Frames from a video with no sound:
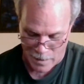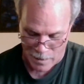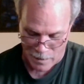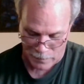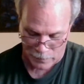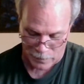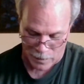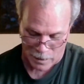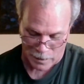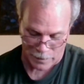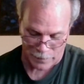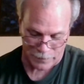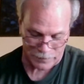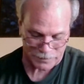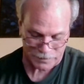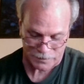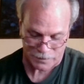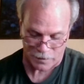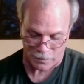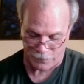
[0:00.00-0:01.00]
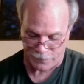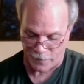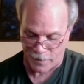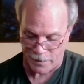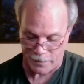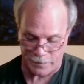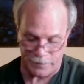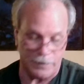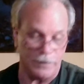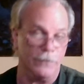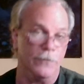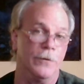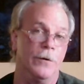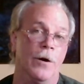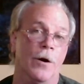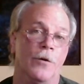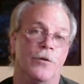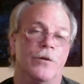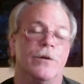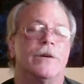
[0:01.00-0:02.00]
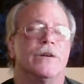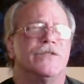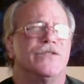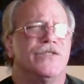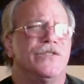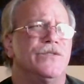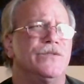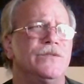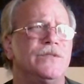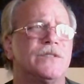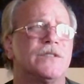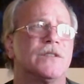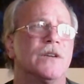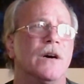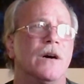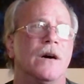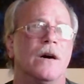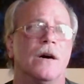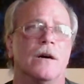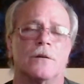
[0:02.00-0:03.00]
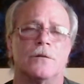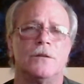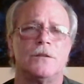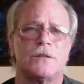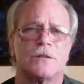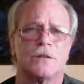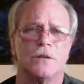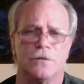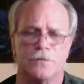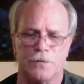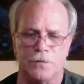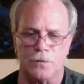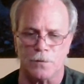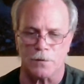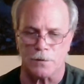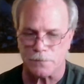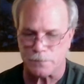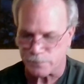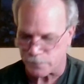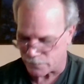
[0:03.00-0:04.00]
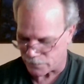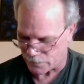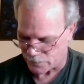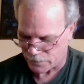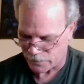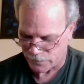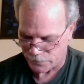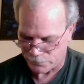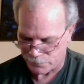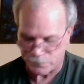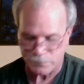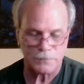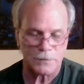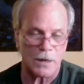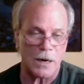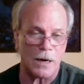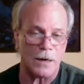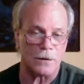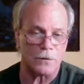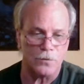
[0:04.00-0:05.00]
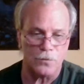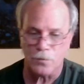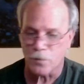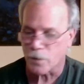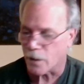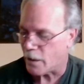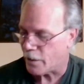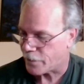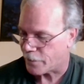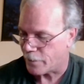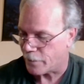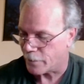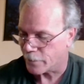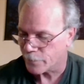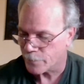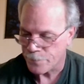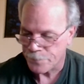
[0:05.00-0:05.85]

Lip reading: A lot of this stuff I didn't even know you could use Crisco for. It's kind of cool, I think.